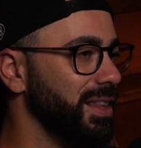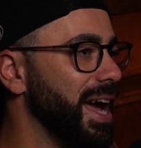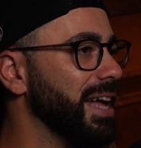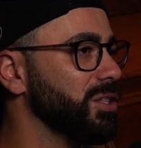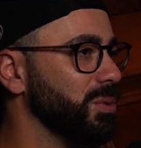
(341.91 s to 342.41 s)

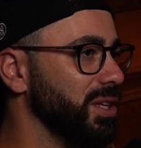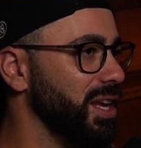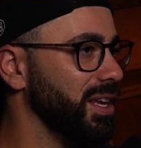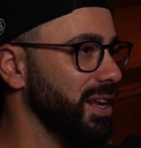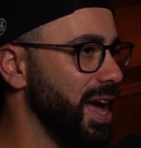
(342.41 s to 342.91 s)
that's where
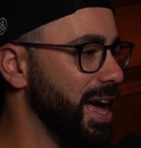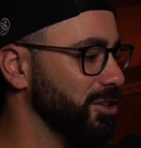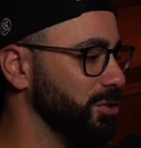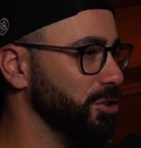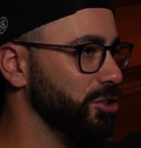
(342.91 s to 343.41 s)
they can
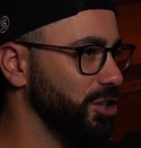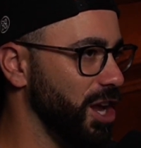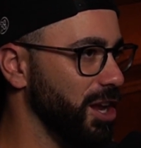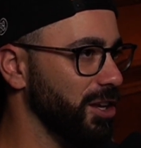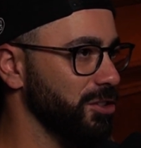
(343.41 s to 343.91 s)
actually
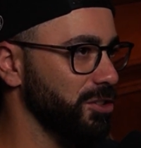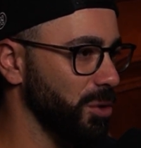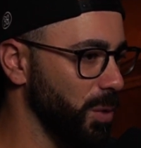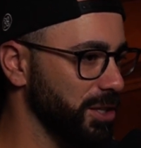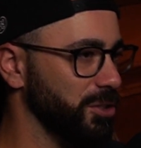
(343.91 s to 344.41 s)
change
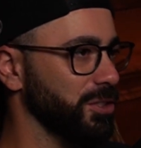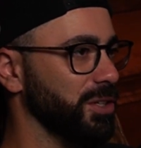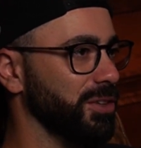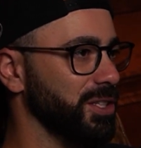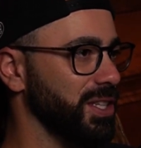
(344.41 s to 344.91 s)
the Western
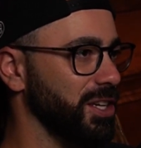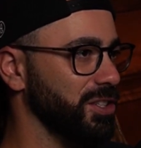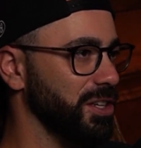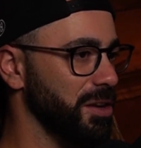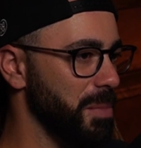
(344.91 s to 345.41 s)

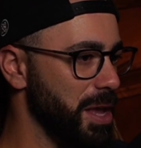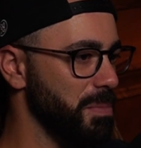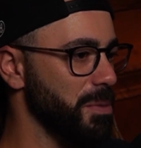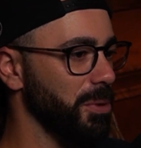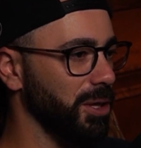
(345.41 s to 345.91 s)
civilization and make
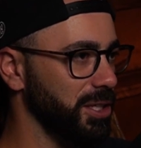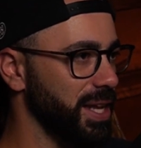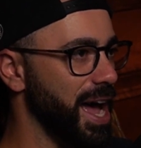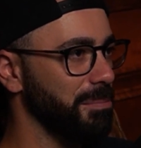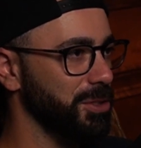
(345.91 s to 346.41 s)
people
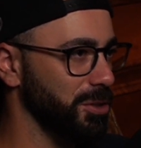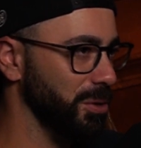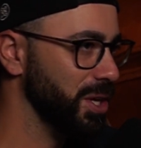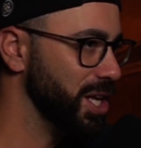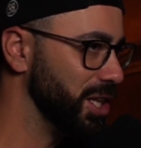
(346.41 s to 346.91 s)
adapt
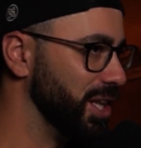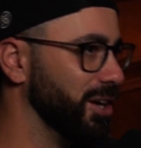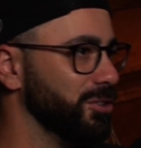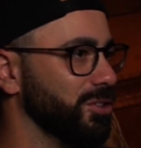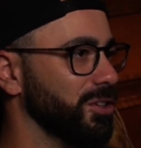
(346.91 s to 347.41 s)
to
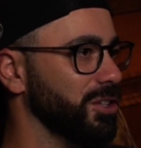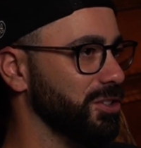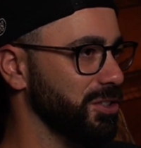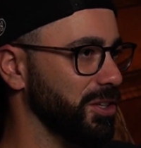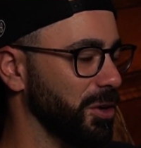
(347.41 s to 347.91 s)
their
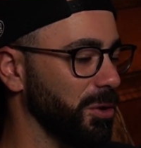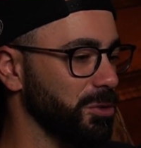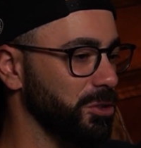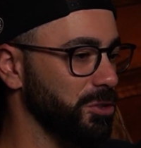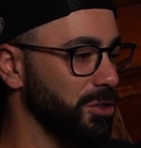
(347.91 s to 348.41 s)
traditions and
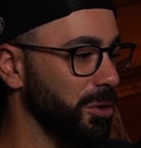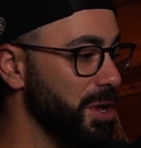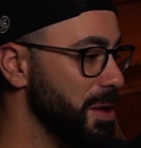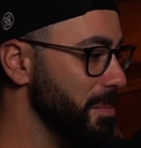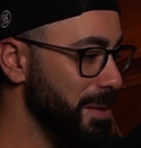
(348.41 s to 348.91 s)
cultures. So
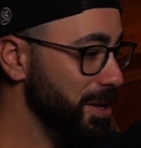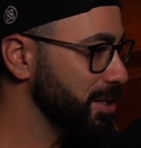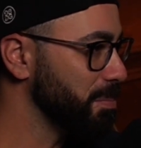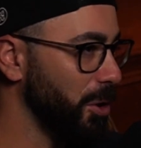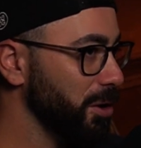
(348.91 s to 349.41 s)
maybe
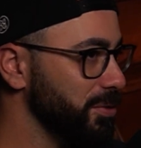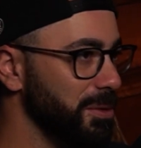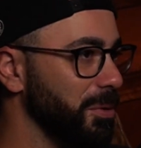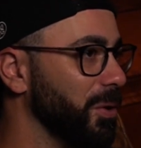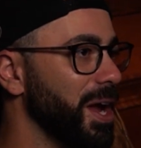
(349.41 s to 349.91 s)
it's part of
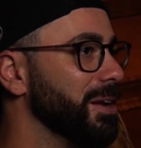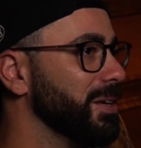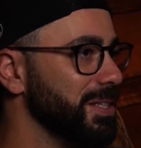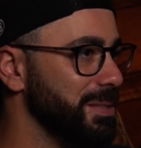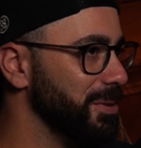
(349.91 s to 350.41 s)
some
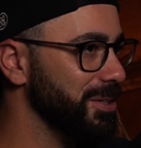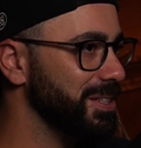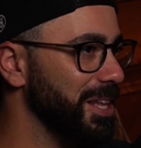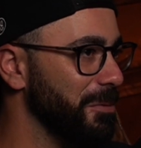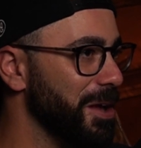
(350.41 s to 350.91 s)
grand
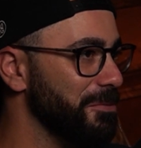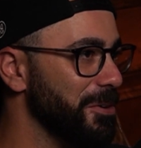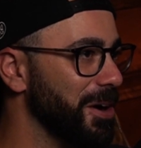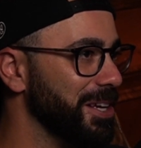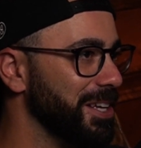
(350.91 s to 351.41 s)
conspiracy that we have
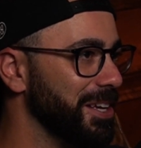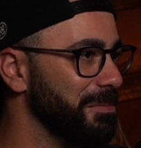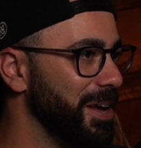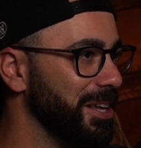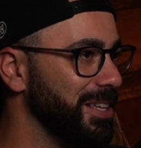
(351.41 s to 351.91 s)
no idea
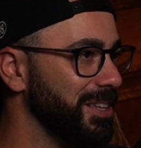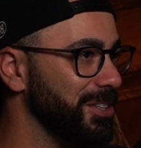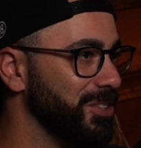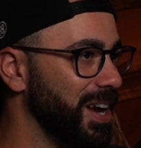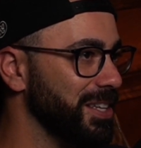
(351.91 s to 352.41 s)
about, that
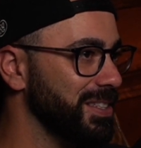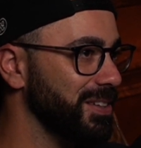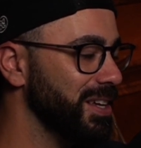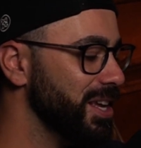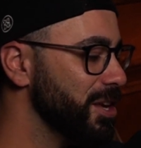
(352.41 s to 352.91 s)
they're trying
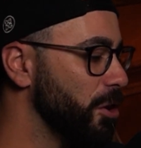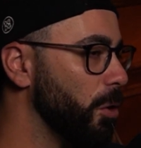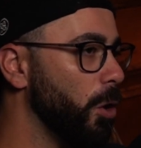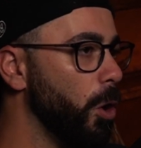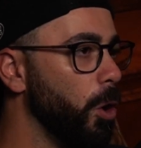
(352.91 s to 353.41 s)
to
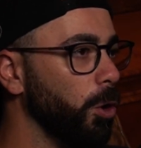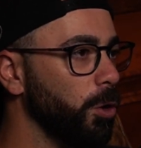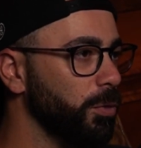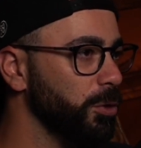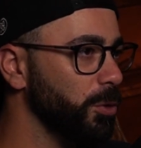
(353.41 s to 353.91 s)
go
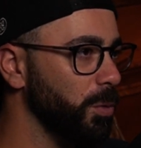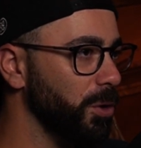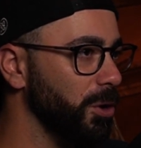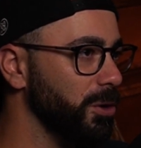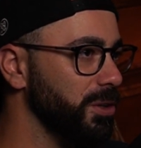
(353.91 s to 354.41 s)
all over the
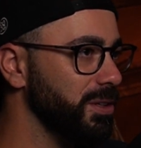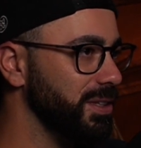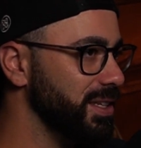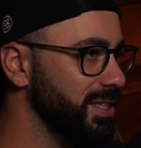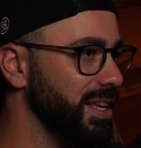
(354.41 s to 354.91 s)
world,
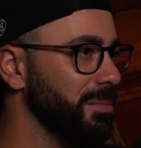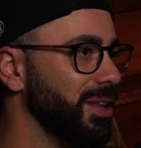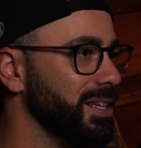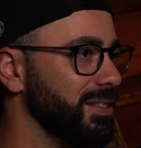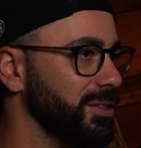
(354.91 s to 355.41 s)

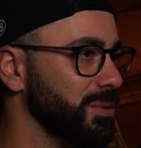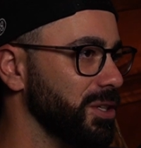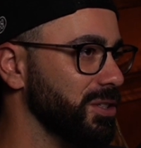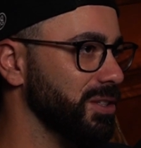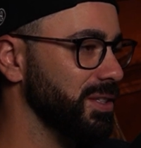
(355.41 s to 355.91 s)
destabilize these
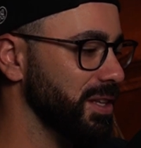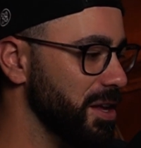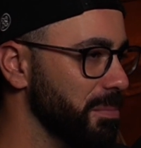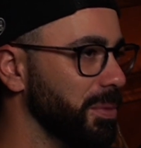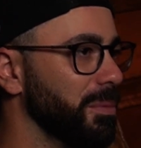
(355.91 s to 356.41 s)
regions,
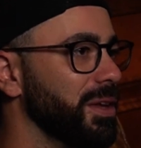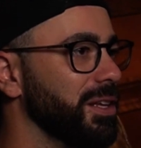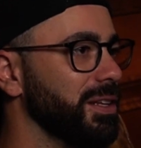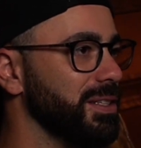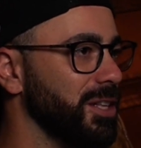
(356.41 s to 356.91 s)

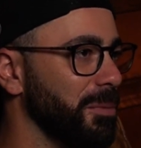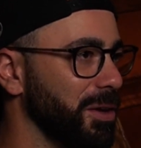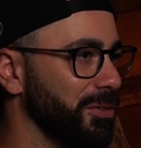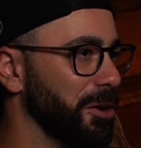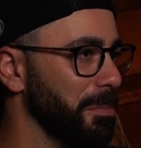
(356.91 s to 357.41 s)
implement
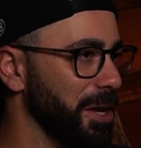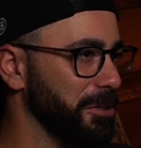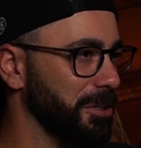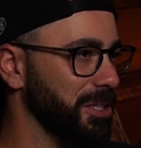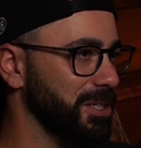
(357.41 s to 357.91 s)
Islamic
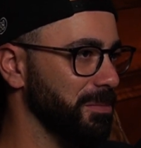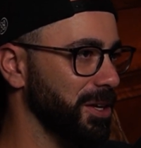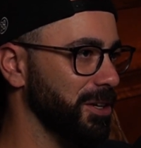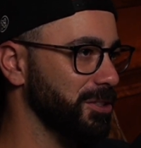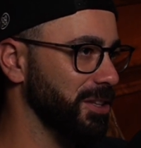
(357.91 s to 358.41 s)
fundamentalism
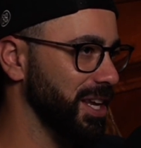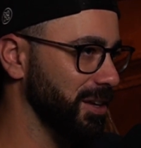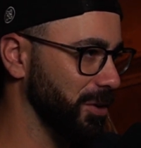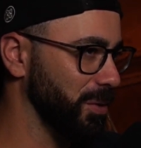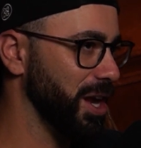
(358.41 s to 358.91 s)
there so they
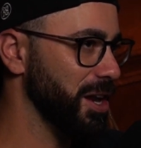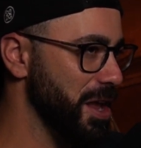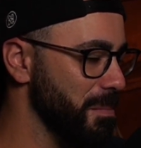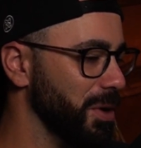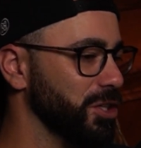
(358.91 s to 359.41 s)
can create
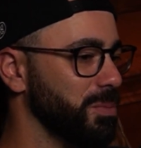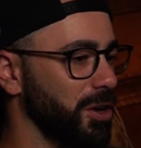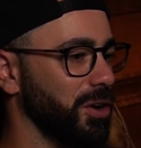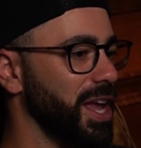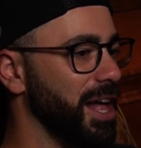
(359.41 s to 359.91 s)
a much
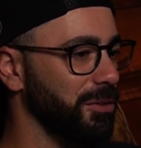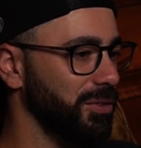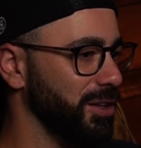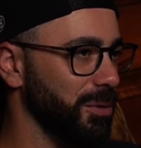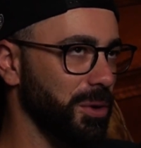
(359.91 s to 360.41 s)
bigger
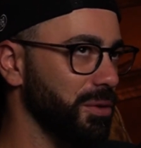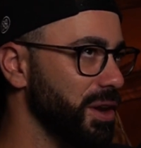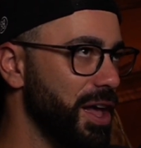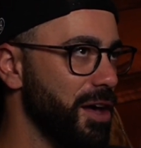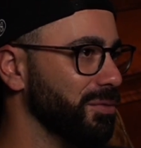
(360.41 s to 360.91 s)
caliphate than
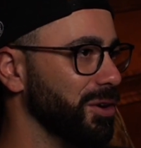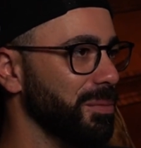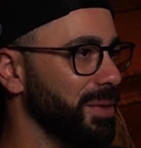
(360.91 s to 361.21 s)
we'd ever